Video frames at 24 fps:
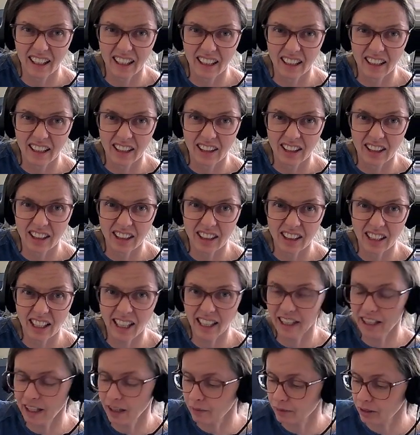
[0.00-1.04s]
just
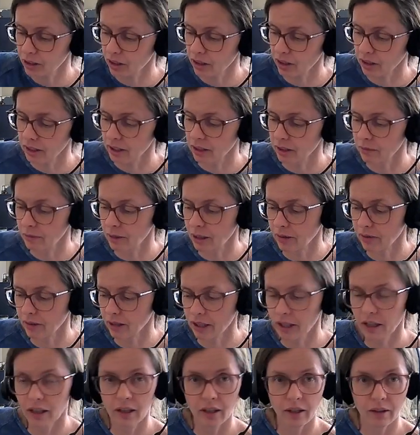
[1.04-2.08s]
like I'm talking about
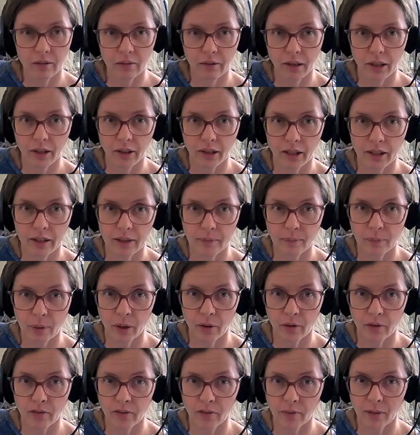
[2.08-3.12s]
here where this part
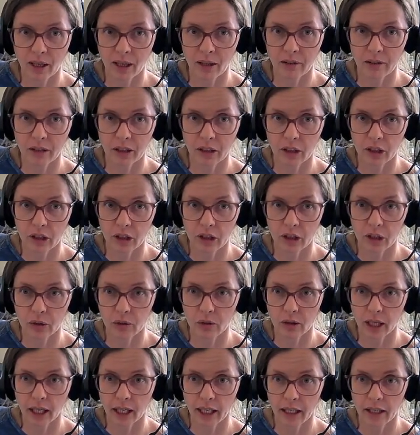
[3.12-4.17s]
of the mountain looks too
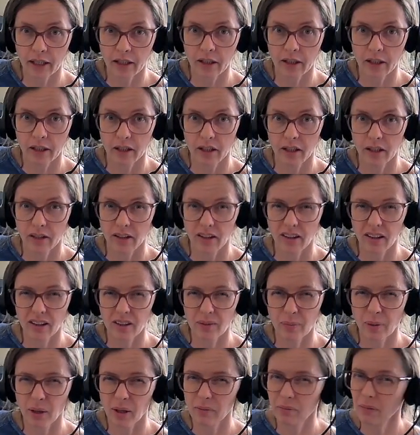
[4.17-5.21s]
light, this
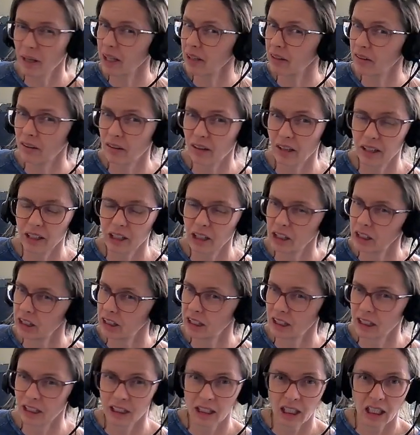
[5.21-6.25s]
part might look just
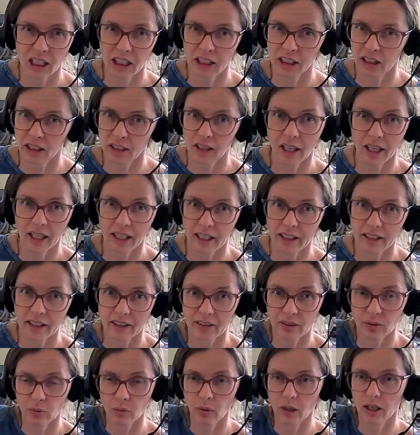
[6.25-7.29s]
a touch light
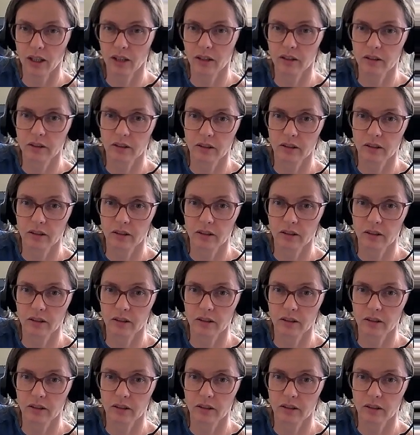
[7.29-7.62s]
as well.